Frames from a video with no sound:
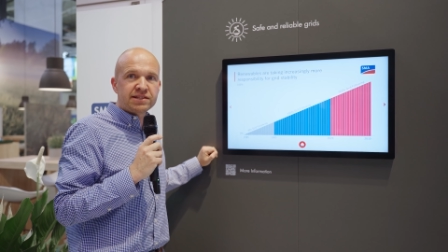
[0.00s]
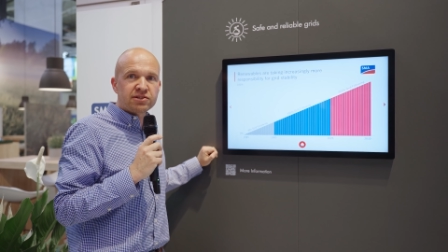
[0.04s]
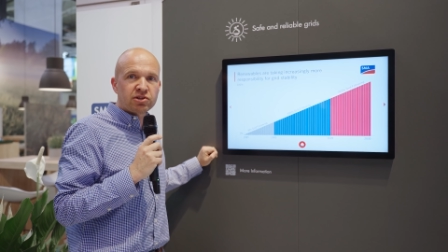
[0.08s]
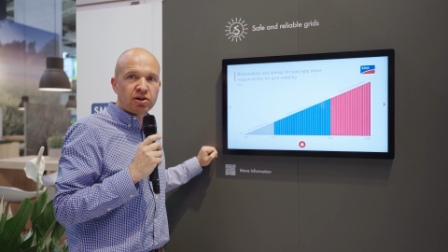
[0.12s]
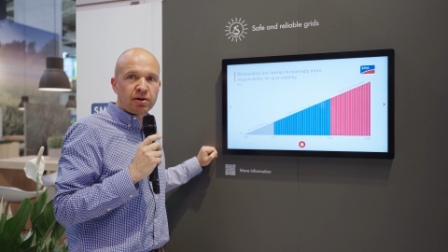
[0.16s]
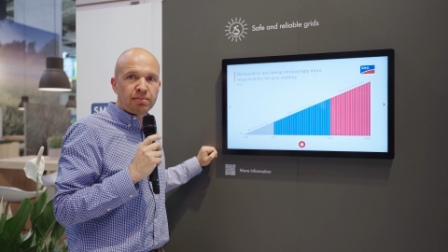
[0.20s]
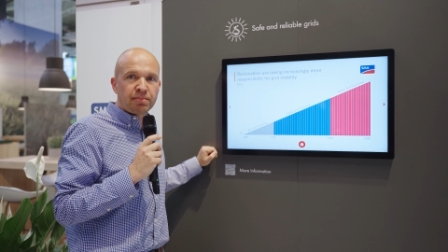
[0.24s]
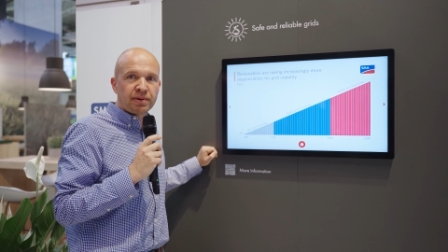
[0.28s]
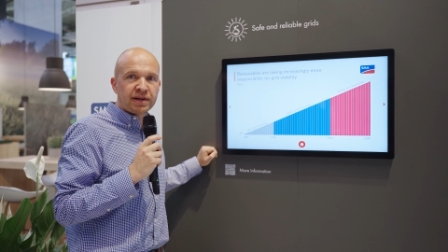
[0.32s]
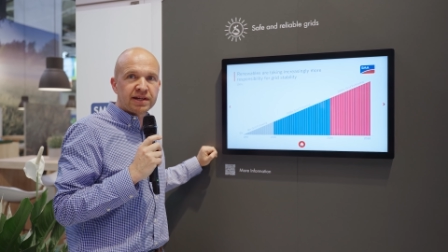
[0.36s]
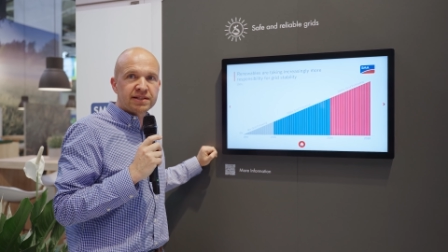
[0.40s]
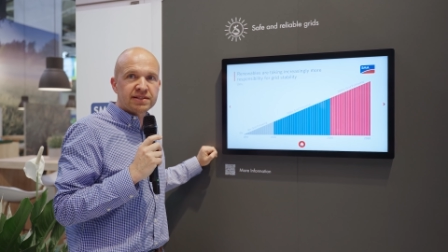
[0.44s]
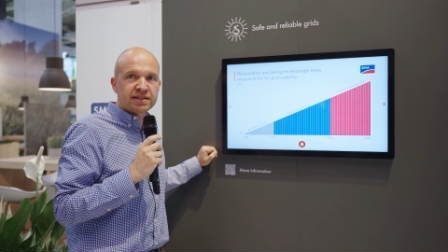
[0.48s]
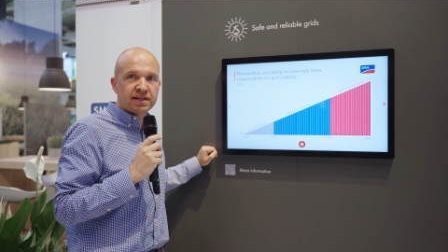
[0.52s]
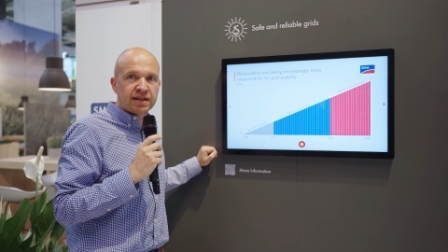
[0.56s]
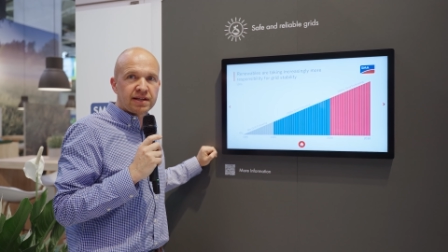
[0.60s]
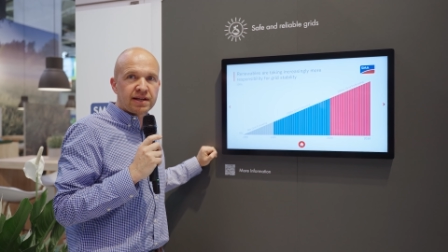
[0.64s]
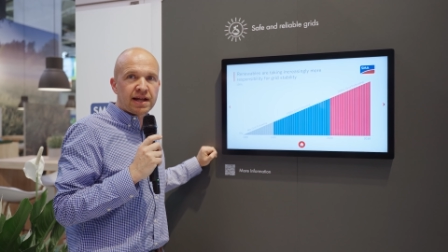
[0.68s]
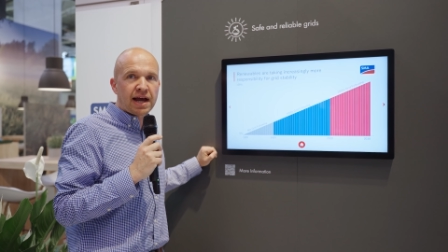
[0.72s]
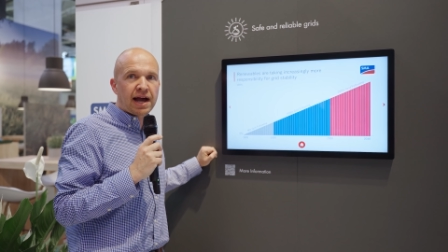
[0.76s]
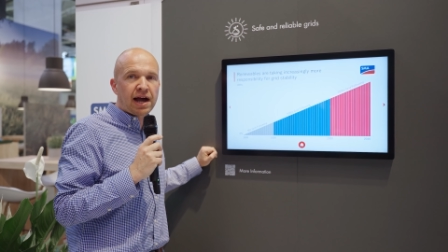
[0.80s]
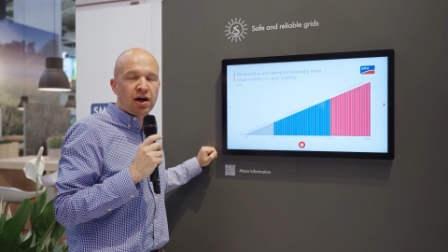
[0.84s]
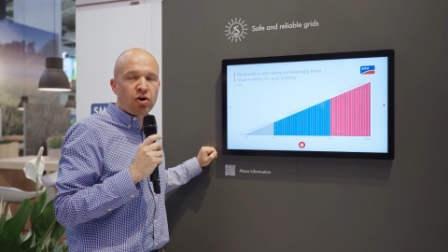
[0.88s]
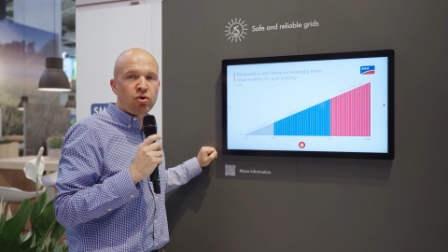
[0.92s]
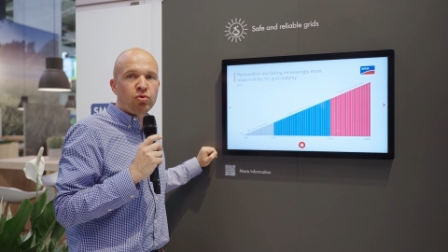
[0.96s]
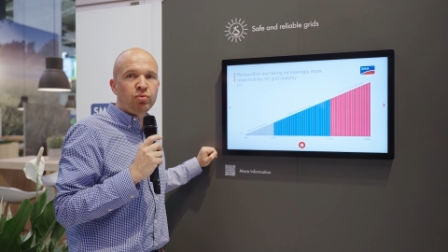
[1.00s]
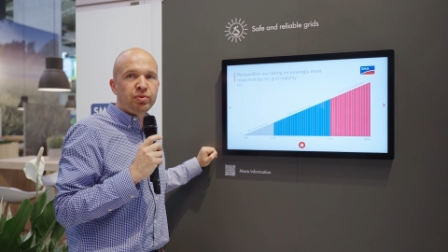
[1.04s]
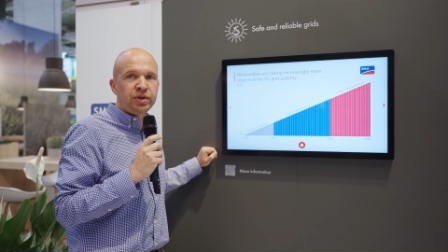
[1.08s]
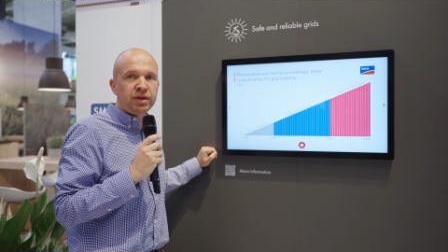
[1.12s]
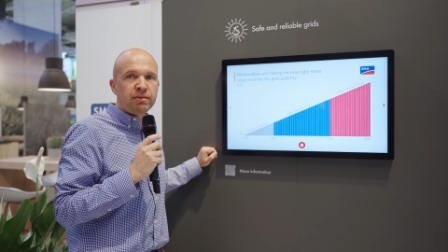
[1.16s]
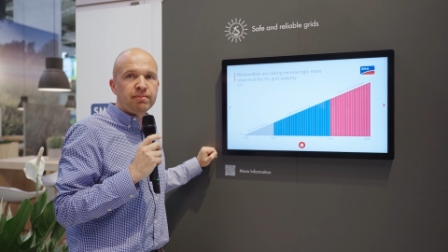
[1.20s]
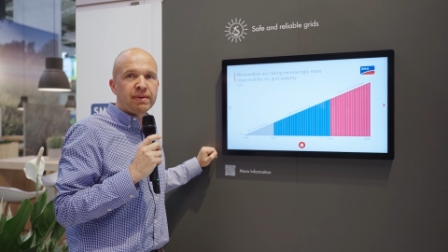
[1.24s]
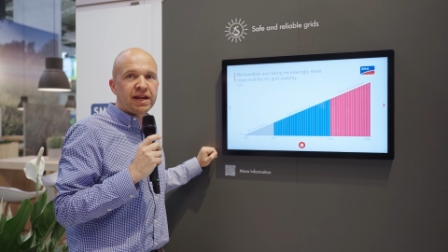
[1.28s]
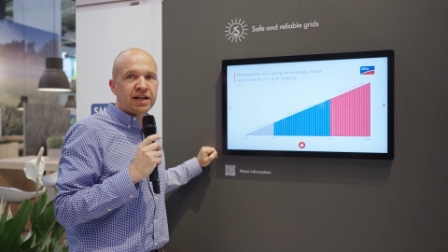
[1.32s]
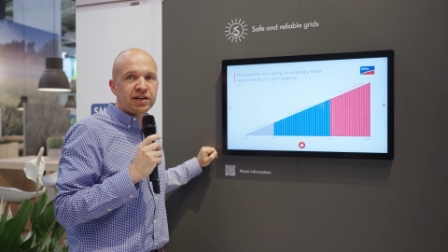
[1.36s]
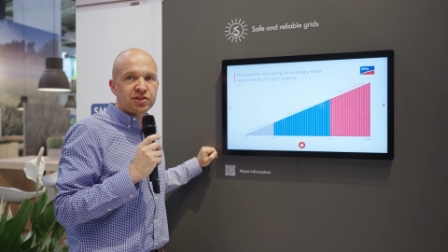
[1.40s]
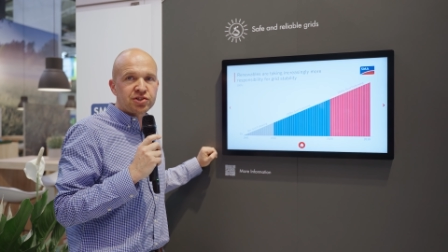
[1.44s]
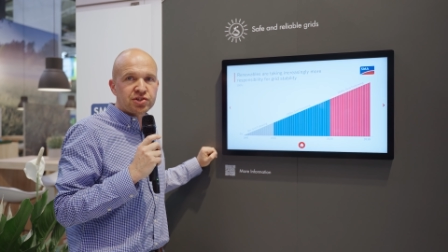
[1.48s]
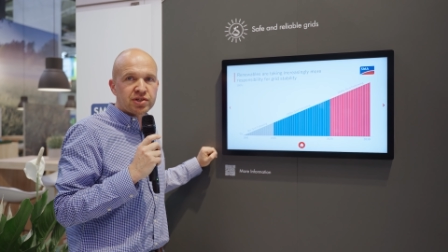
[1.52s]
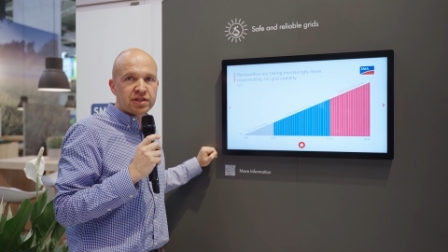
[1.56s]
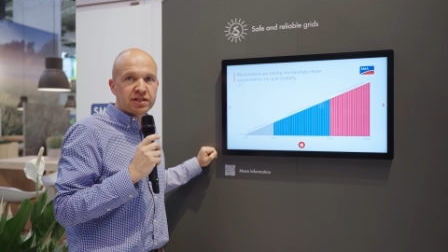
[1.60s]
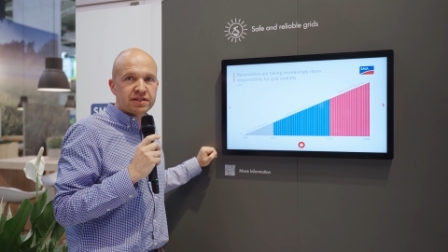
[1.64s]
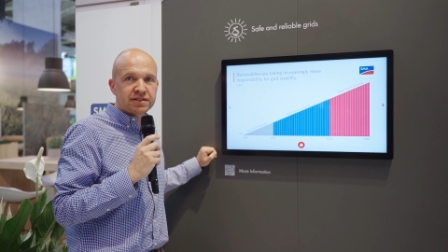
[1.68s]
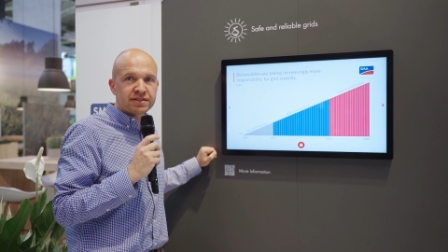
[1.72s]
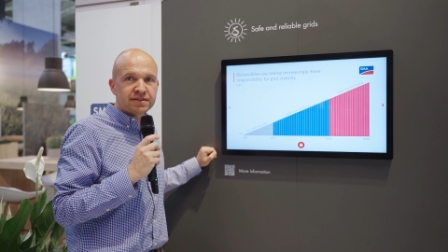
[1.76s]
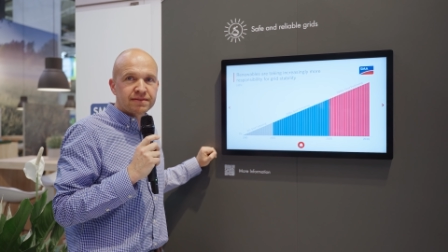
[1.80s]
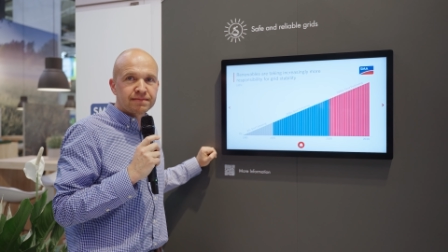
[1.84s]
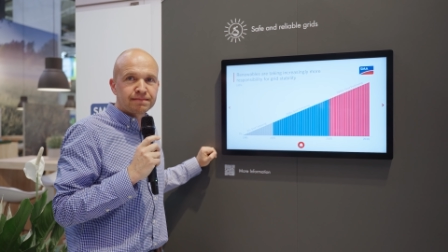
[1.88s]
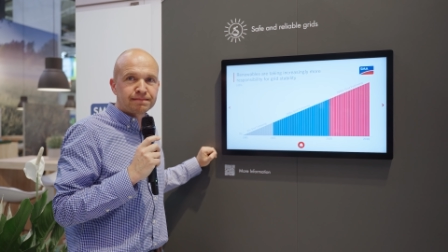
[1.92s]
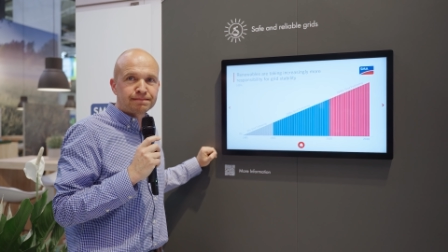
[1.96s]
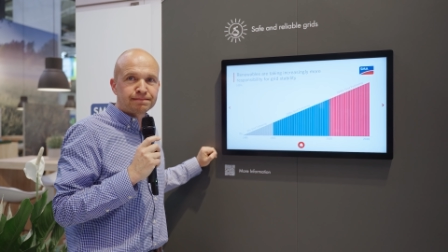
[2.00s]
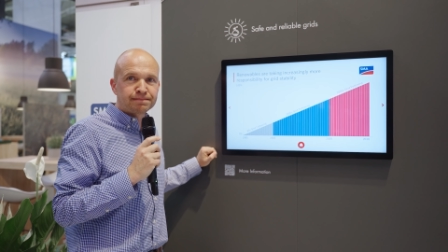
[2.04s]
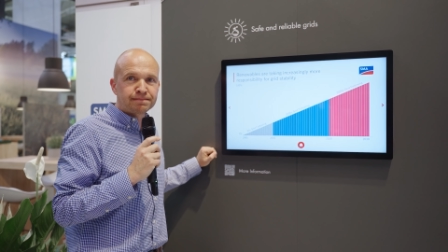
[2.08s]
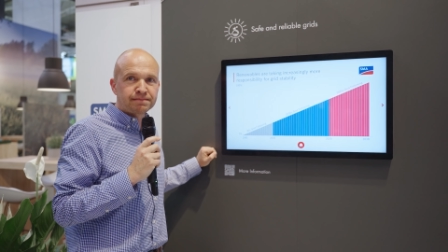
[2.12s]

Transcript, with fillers: topics and how we manage this.